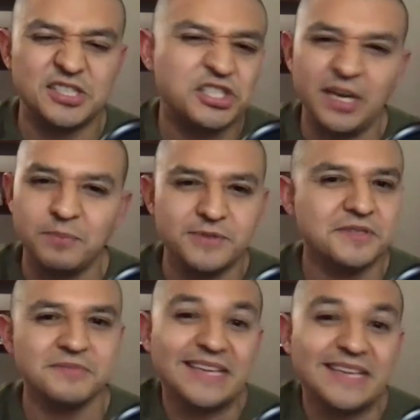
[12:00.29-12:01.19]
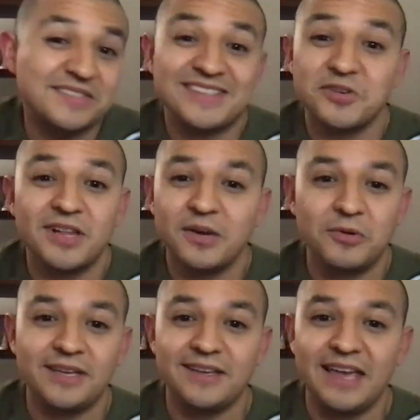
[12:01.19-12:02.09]
shapes. That's that's all I
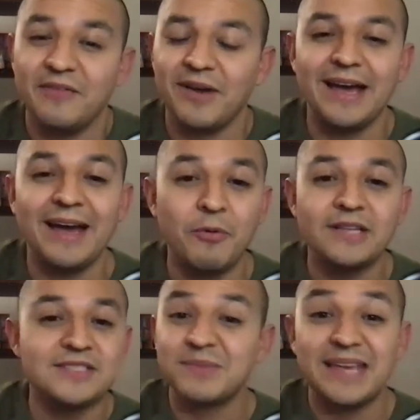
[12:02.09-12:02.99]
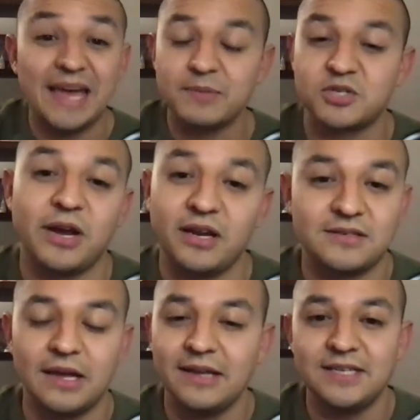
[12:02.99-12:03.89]
really gave. I, I wanted something
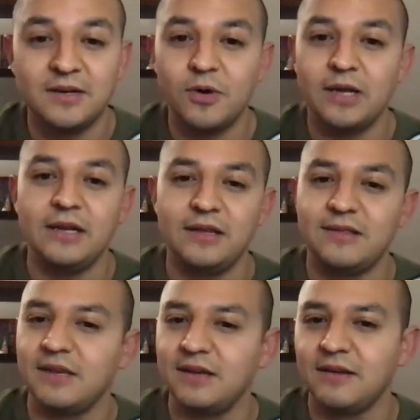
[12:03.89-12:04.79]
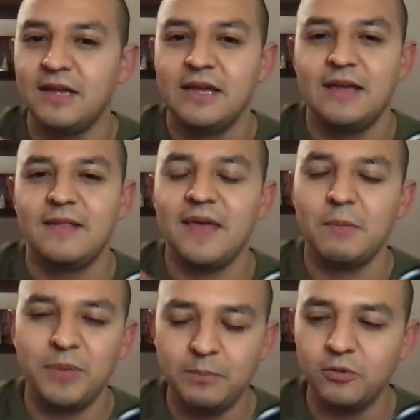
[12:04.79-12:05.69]
abstract. I didn't want anything
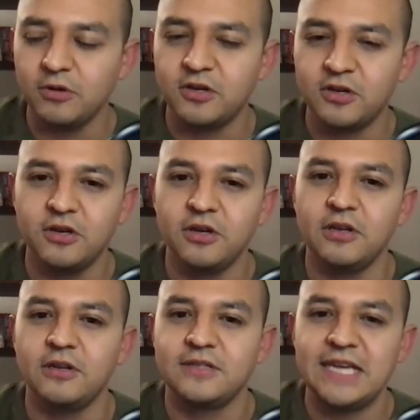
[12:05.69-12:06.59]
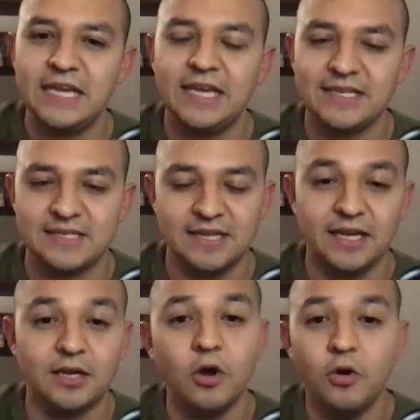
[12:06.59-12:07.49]
that people could take as
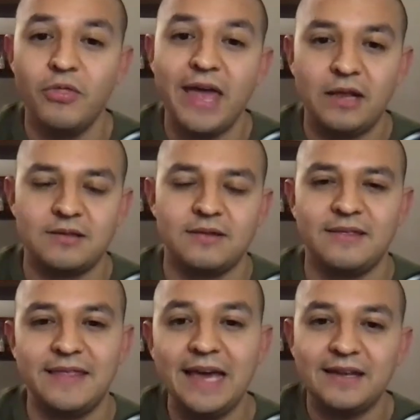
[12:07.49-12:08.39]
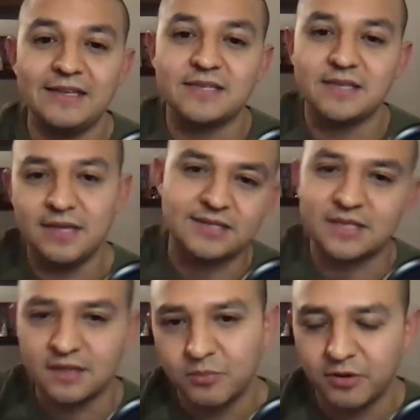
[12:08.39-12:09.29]
like, oh, that that is
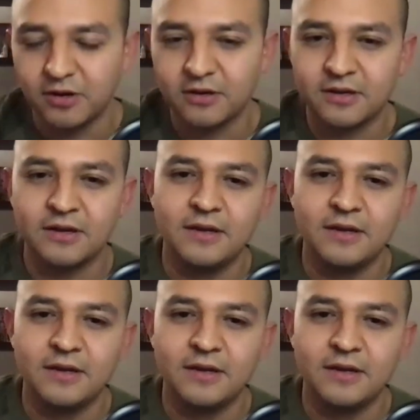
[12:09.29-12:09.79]
this in the book.